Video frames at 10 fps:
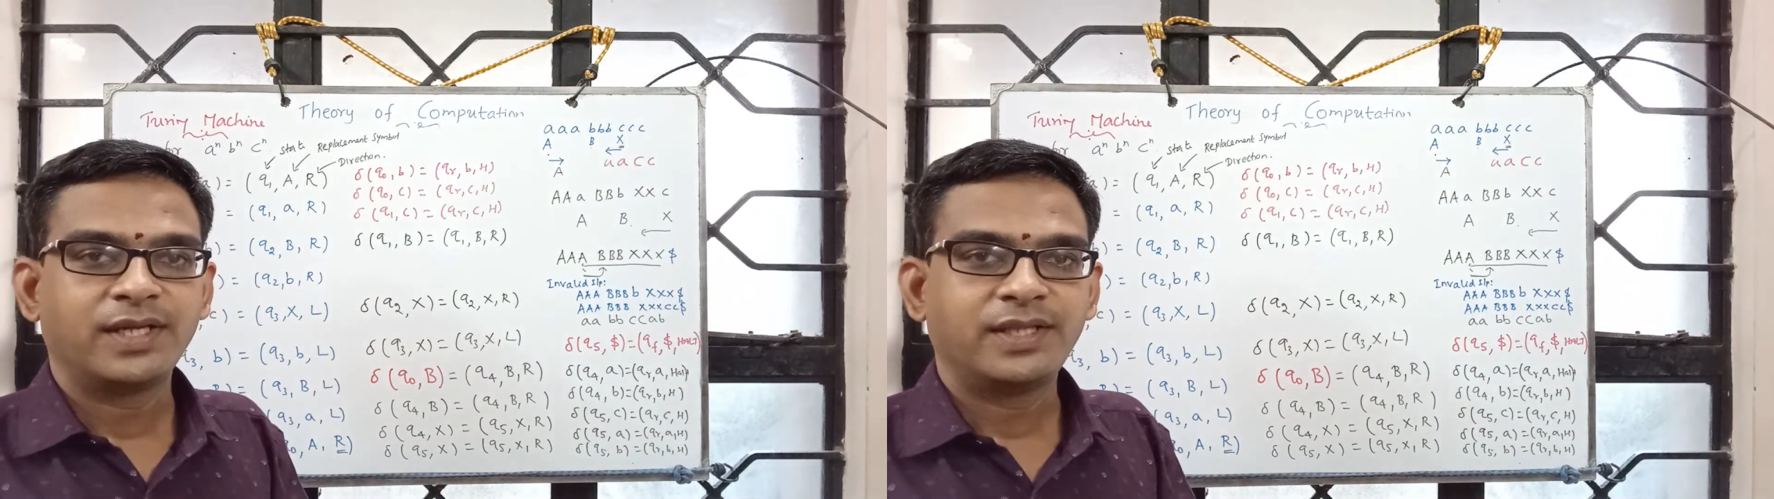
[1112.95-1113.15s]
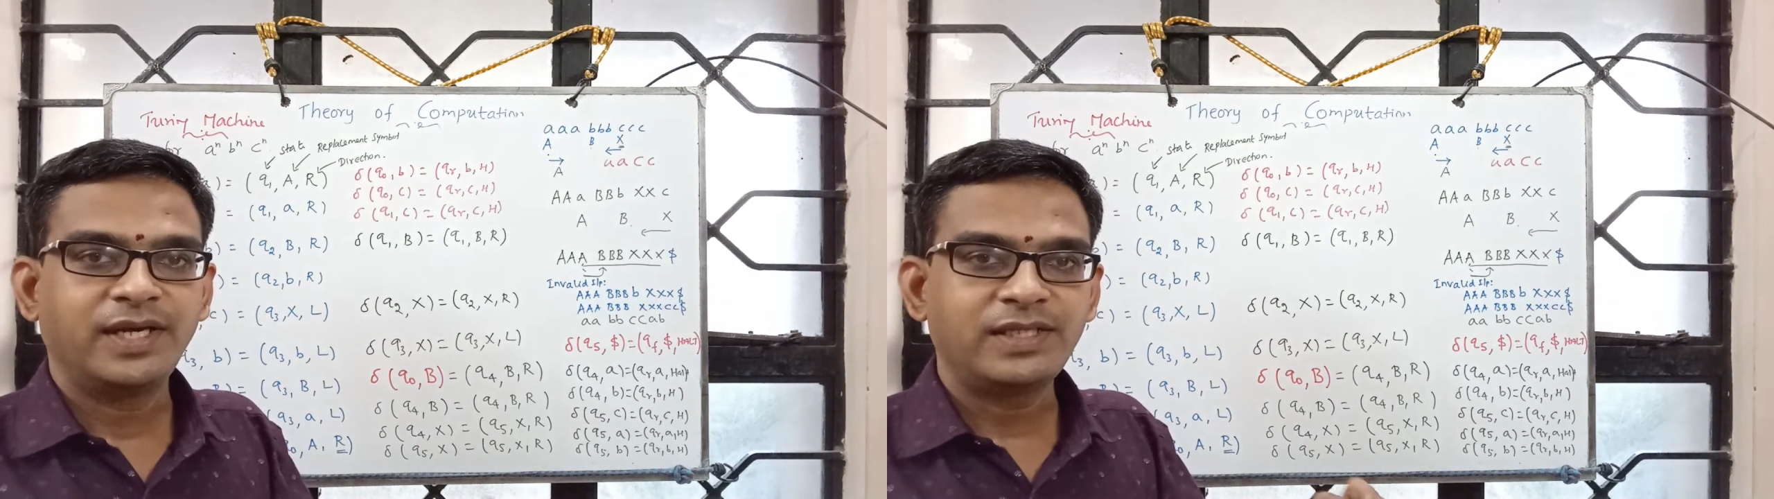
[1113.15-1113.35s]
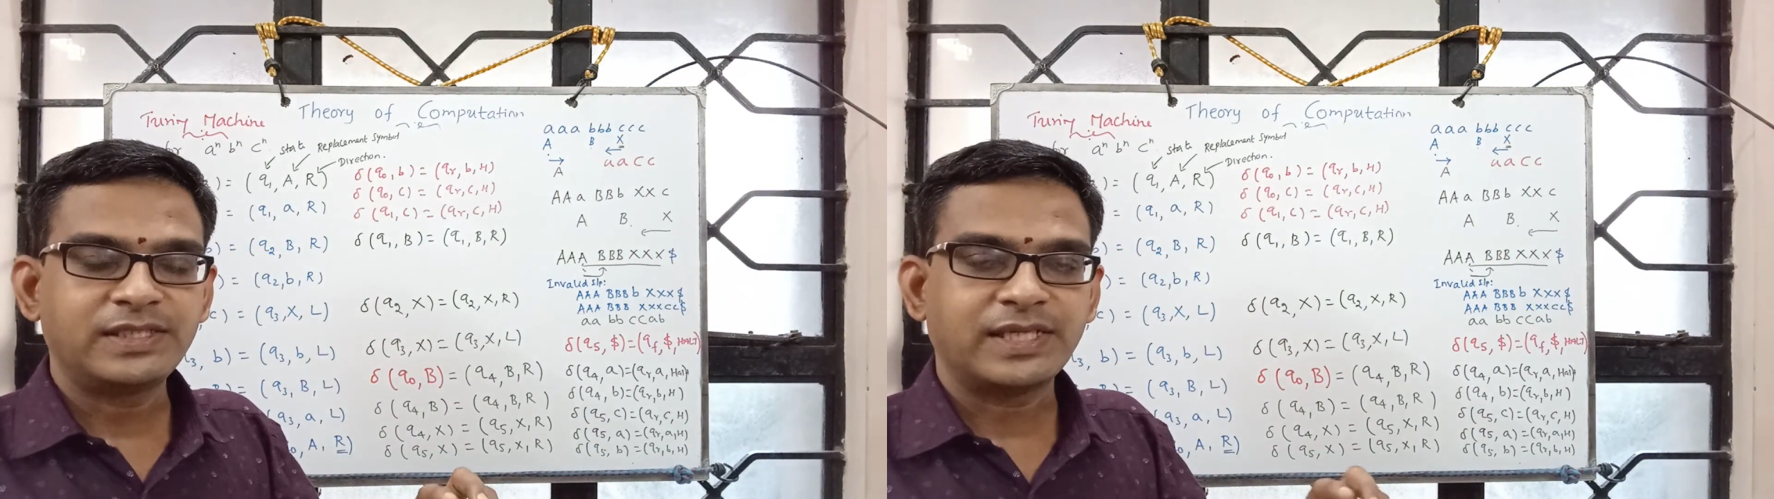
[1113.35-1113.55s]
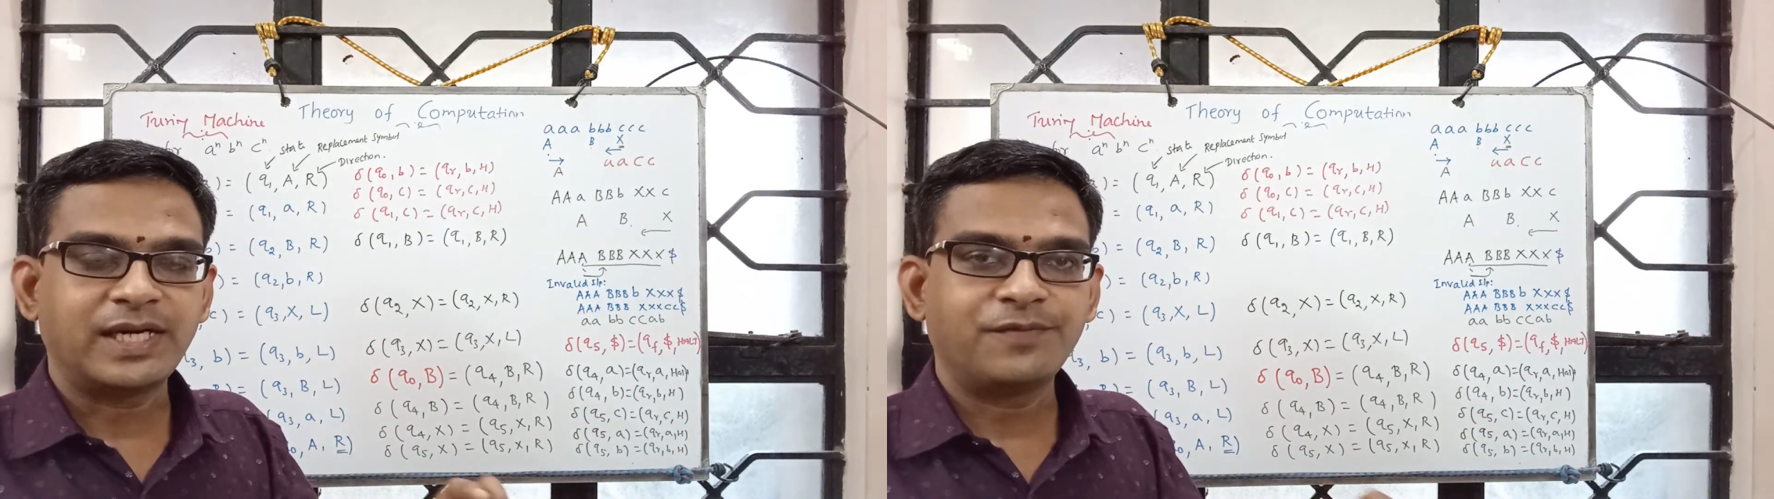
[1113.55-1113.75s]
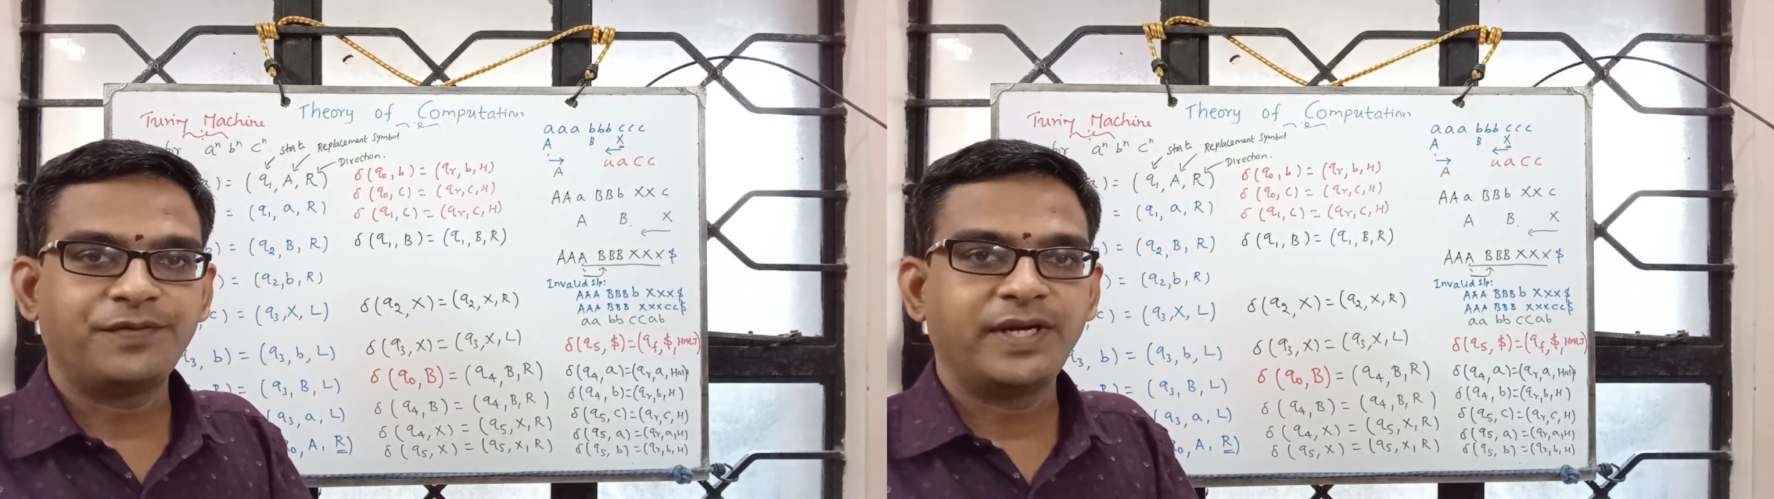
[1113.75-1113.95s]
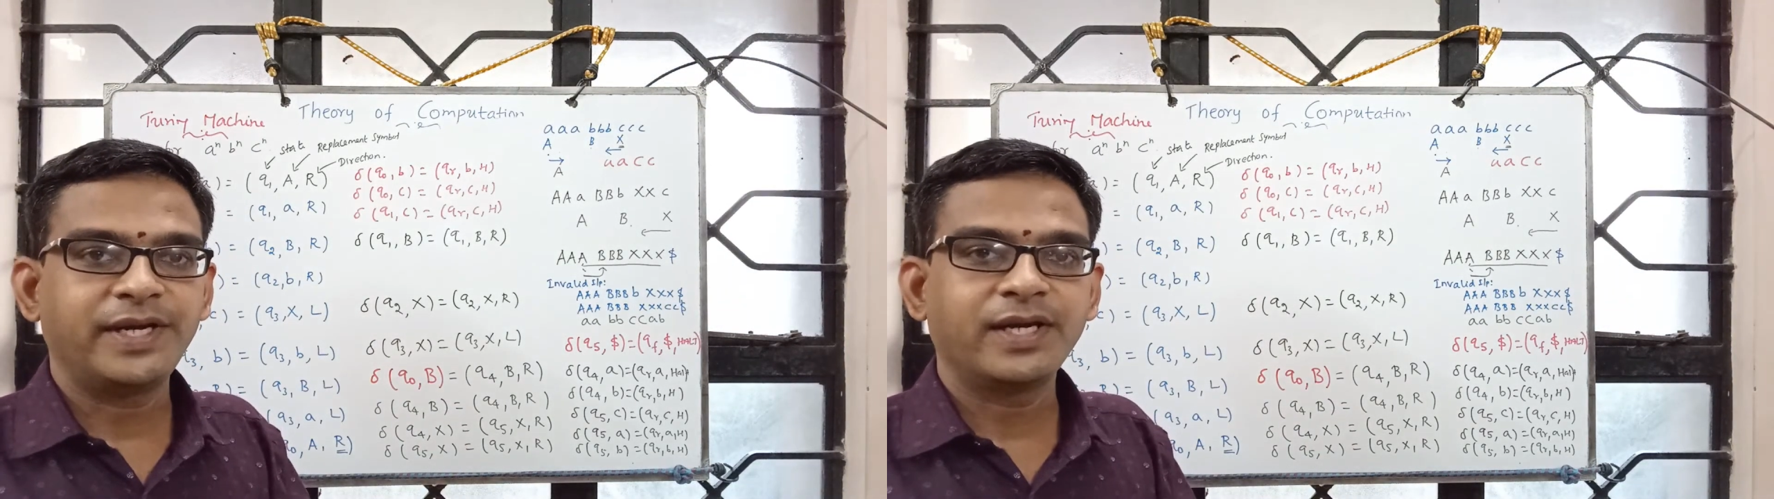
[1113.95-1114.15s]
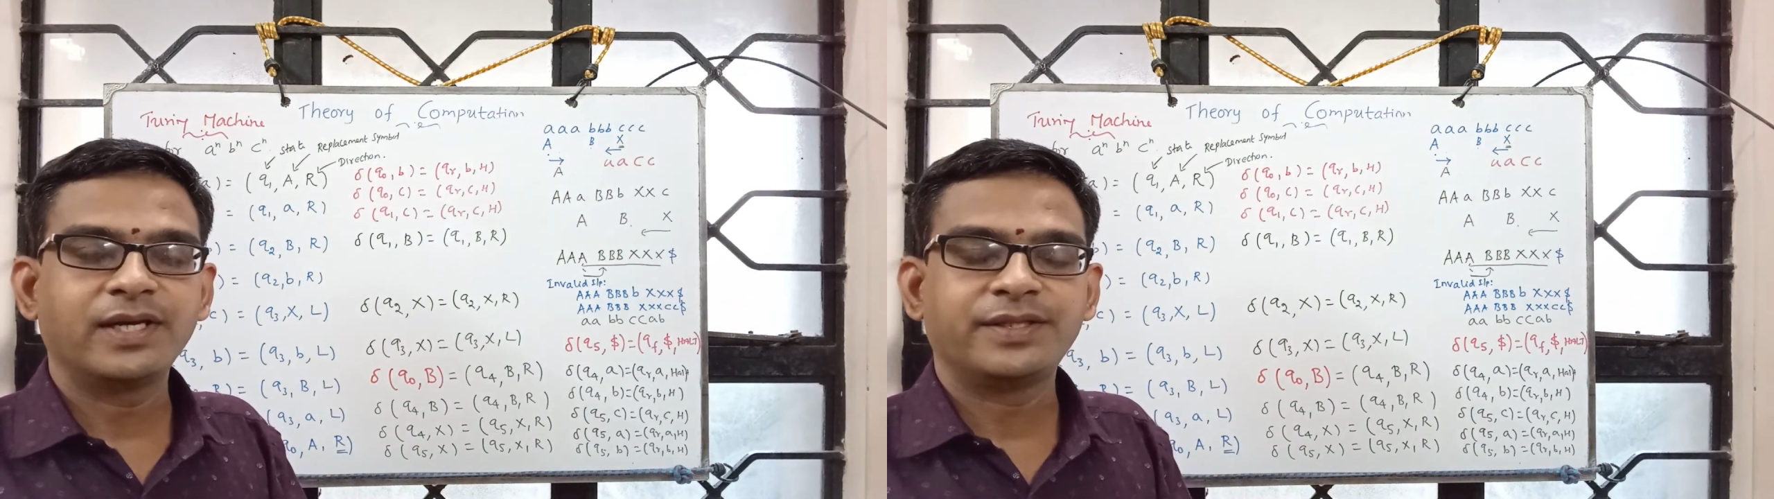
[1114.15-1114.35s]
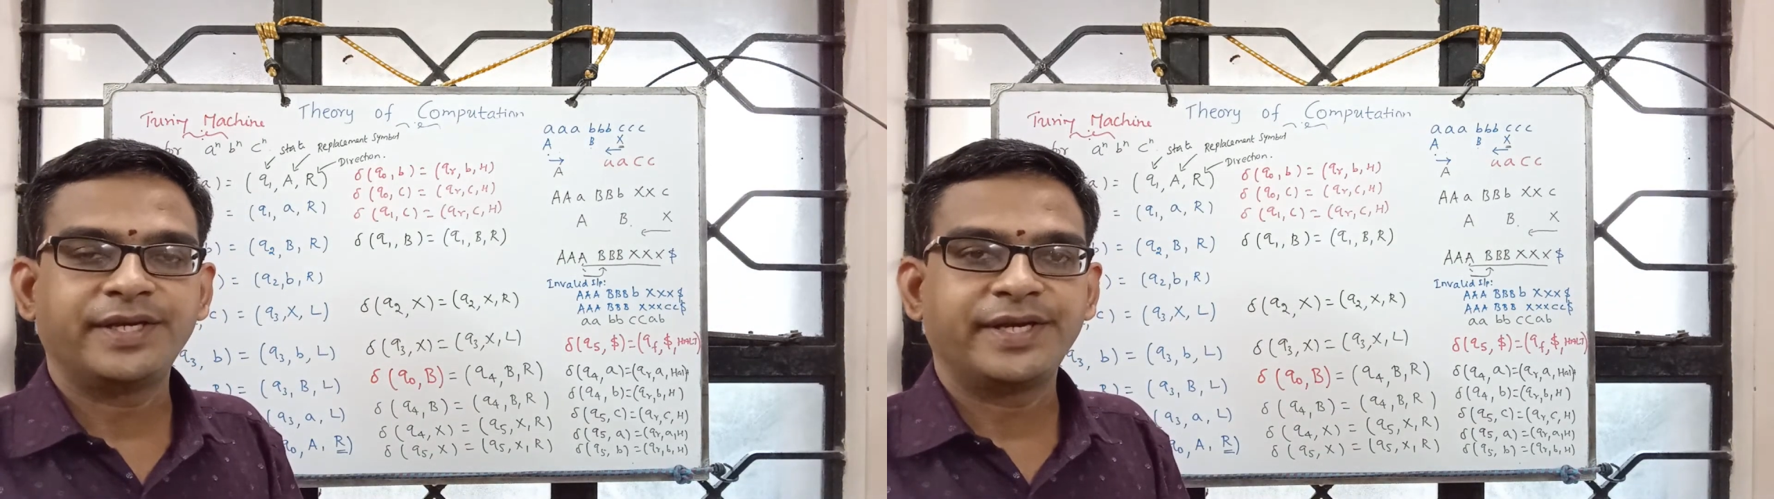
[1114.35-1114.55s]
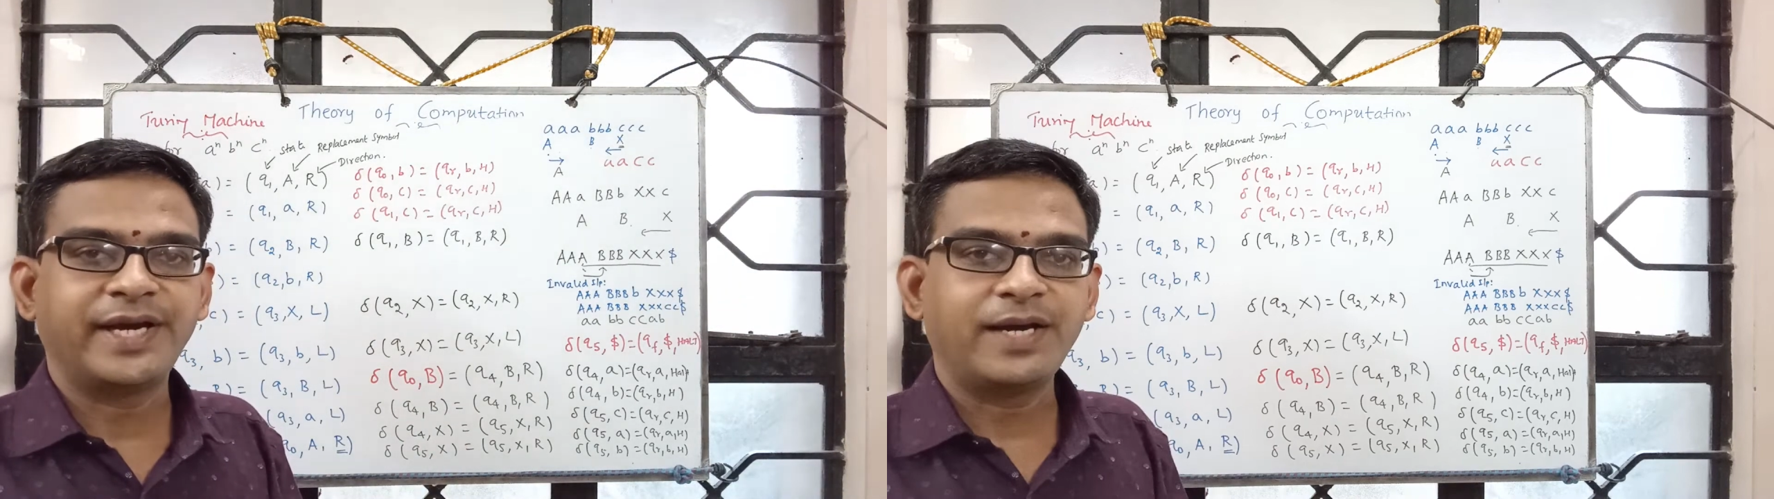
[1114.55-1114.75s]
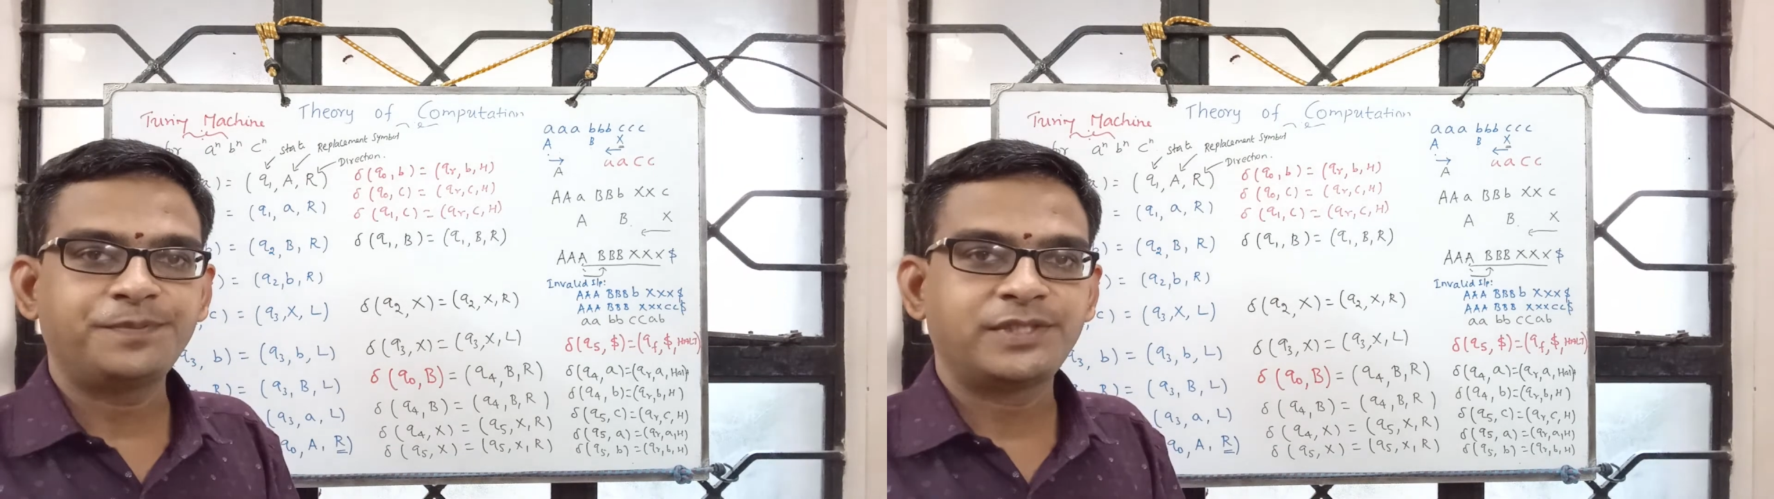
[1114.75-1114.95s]
then start filling the
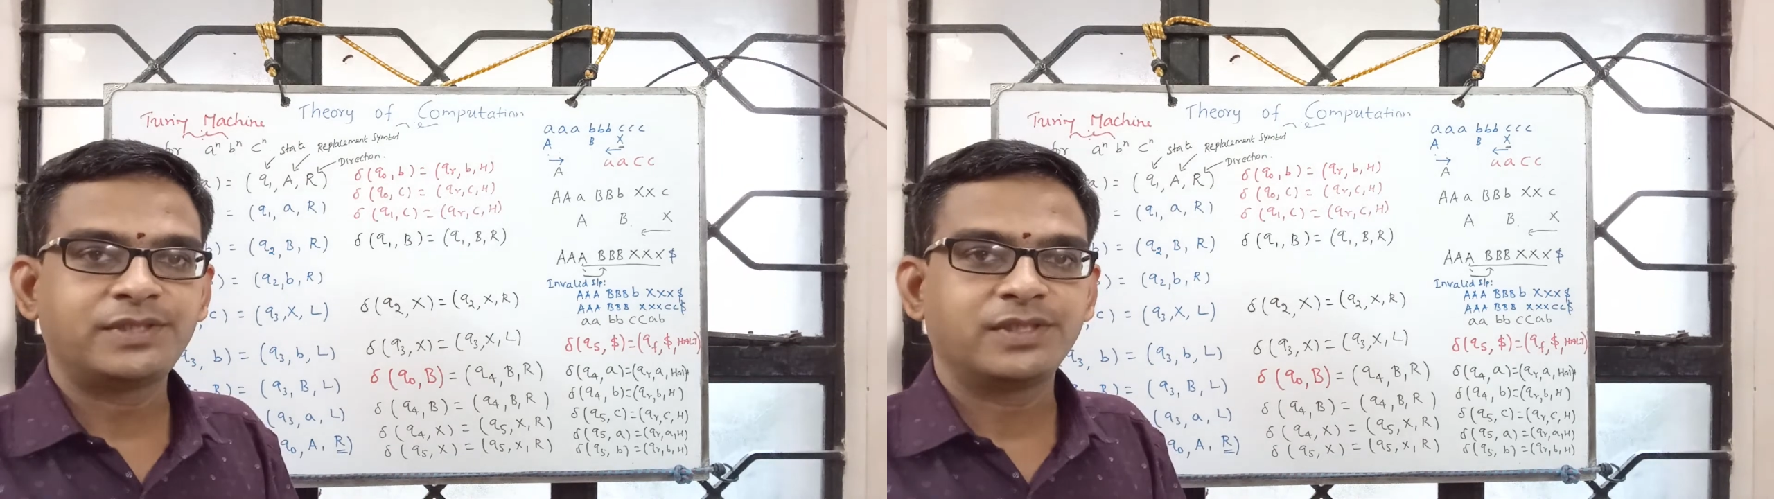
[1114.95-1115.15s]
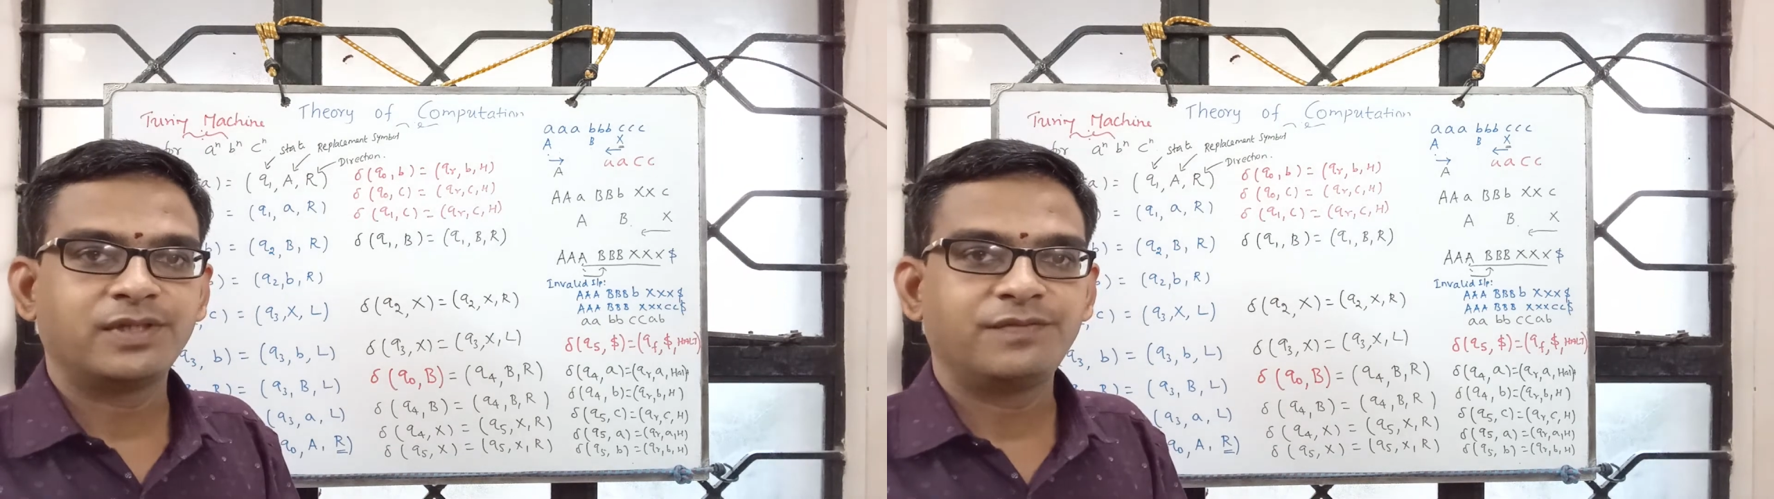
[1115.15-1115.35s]
gaps,